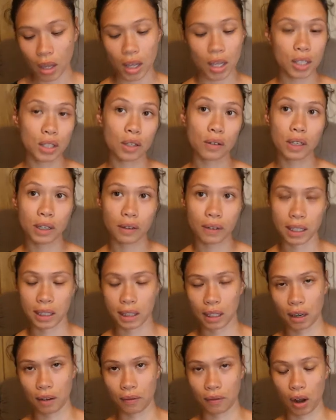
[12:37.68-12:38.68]
So anyways,
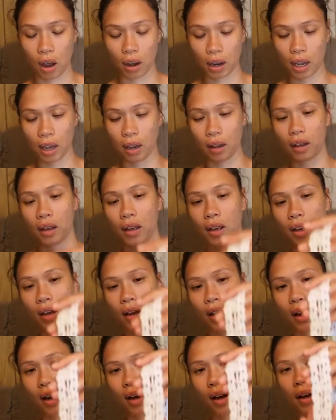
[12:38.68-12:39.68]
enough talking.
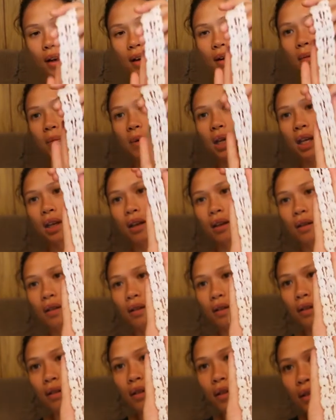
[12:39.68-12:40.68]

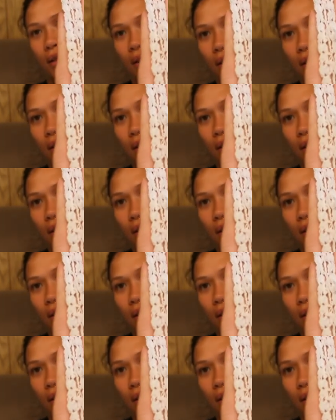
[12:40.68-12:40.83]
Here